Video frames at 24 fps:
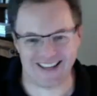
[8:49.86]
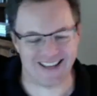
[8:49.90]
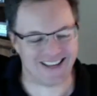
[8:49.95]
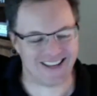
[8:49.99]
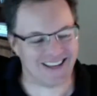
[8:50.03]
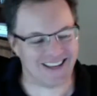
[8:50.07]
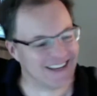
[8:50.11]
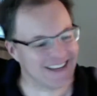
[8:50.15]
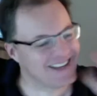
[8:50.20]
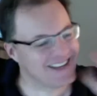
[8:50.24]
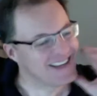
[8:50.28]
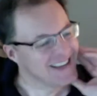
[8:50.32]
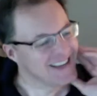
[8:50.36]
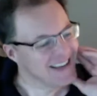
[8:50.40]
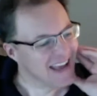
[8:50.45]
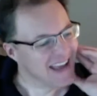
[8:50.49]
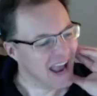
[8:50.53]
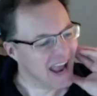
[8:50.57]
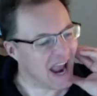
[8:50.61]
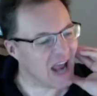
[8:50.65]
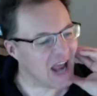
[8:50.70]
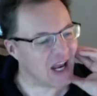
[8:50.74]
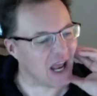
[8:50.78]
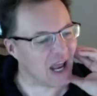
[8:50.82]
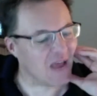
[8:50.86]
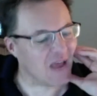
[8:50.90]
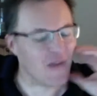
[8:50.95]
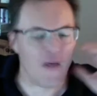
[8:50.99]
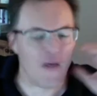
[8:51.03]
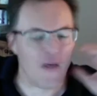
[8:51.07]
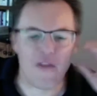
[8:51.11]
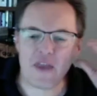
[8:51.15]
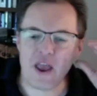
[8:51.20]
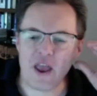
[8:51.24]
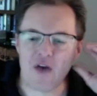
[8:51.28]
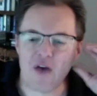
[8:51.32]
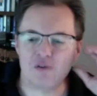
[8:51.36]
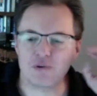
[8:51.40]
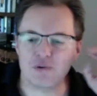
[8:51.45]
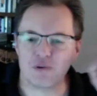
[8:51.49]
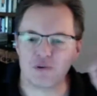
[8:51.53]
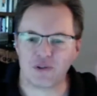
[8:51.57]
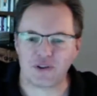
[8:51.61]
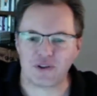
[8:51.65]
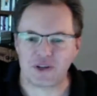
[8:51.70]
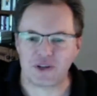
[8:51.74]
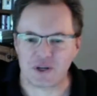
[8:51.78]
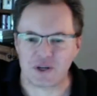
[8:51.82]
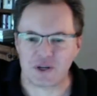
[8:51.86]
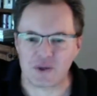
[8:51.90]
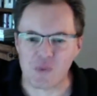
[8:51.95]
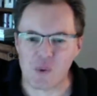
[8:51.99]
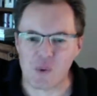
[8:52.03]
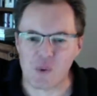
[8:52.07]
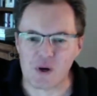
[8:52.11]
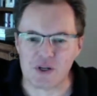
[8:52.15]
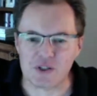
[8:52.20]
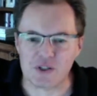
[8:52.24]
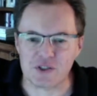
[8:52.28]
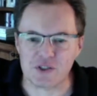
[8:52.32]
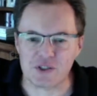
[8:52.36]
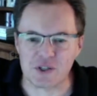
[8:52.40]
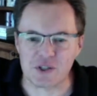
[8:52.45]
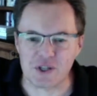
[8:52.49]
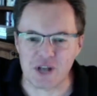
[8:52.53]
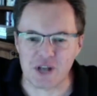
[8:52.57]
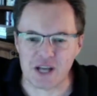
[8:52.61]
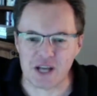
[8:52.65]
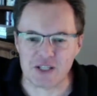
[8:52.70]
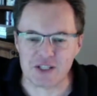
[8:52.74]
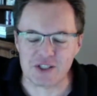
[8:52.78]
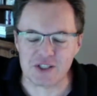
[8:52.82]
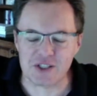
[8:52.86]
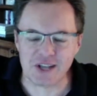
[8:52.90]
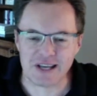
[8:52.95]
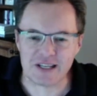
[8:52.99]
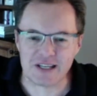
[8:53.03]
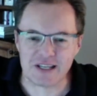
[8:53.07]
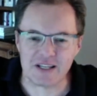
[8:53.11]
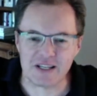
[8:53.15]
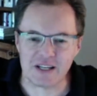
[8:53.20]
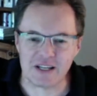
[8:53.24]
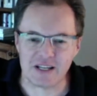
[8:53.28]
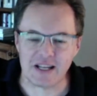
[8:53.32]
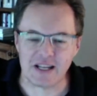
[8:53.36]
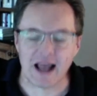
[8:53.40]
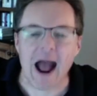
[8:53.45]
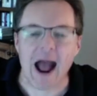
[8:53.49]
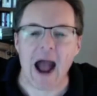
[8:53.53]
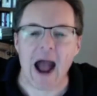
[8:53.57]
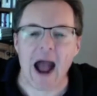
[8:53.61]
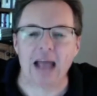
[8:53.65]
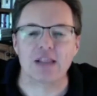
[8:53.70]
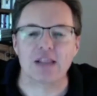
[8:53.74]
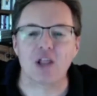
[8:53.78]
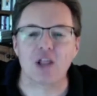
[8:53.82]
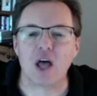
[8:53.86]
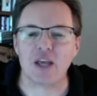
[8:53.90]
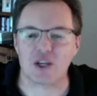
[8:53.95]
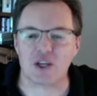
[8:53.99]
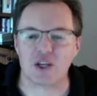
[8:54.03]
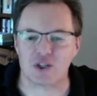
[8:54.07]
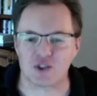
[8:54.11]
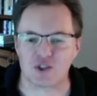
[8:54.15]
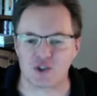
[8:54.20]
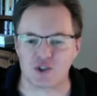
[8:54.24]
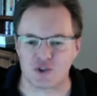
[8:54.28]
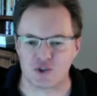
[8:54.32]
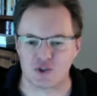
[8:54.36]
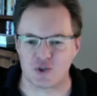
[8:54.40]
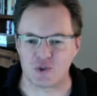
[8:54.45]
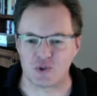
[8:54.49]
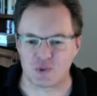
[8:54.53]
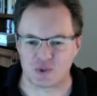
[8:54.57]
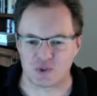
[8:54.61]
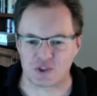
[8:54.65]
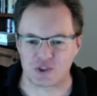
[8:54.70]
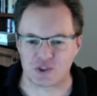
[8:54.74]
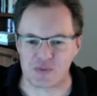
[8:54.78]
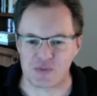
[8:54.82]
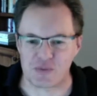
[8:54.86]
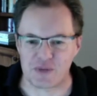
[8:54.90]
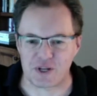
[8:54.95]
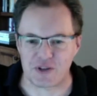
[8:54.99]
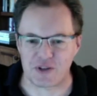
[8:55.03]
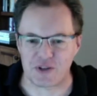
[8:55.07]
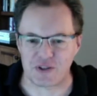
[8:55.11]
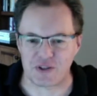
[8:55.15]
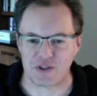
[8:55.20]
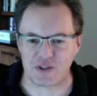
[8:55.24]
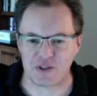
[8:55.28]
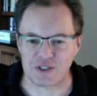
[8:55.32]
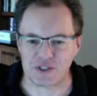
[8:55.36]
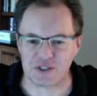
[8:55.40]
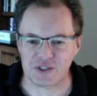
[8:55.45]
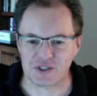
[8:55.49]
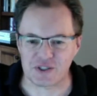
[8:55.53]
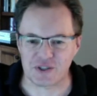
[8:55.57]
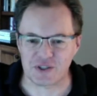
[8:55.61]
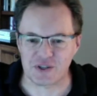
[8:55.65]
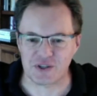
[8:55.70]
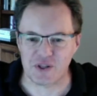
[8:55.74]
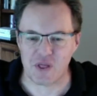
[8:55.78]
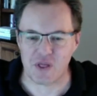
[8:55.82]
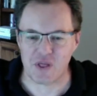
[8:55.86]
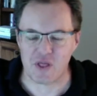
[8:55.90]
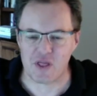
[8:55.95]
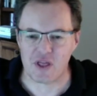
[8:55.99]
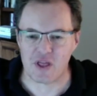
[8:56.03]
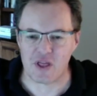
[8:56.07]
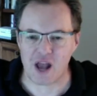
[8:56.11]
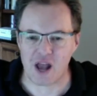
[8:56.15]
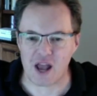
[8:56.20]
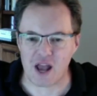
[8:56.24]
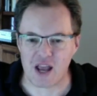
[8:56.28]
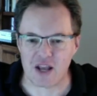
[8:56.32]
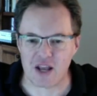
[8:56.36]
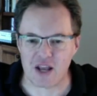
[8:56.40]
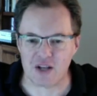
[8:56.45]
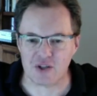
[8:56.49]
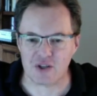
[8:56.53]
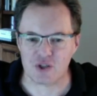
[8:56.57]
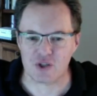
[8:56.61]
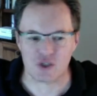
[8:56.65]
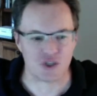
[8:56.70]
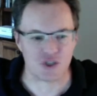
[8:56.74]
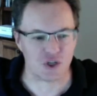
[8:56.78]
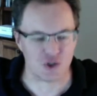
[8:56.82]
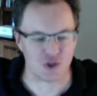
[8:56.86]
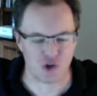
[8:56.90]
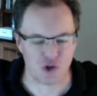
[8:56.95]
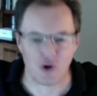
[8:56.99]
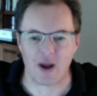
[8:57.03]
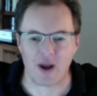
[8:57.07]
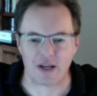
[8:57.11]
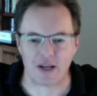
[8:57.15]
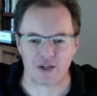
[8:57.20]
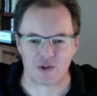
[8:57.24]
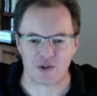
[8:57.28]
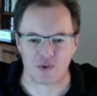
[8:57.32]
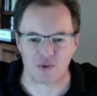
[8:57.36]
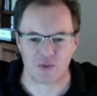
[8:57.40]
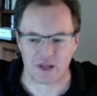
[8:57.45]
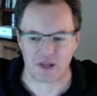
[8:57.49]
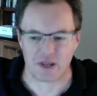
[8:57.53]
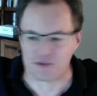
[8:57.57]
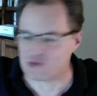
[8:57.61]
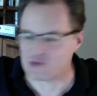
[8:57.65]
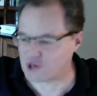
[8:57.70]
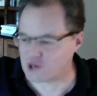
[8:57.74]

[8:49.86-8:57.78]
and, and then the other thing was that I decided I like to do so many things that I just said, sure, I can do that.